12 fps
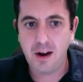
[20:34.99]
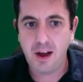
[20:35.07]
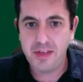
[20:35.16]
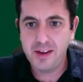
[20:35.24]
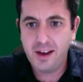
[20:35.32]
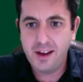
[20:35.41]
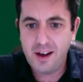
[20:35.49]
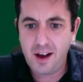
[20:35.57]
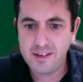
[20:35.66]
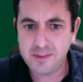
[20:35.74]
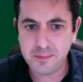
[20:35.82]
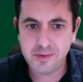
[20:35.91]
I think I
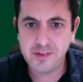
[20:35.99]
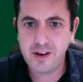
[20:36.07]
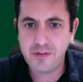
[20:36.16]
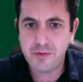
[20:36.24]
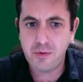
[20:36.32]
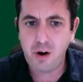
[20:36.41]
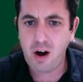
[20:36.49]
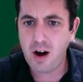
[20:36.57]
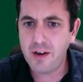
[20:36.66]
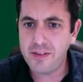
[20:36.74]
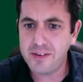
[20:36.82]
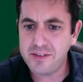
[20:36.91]
got some stuff wrong
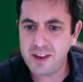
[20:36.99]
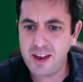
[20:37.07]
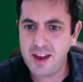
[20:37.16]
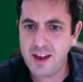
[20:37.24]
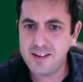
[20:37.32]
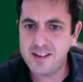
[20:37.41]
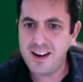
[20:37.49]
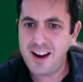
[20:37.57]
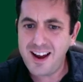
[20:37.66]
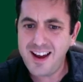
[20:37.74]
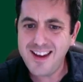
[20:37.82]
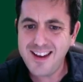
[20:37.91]
on this hand. Did
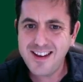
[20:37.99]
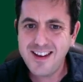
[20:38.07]
I?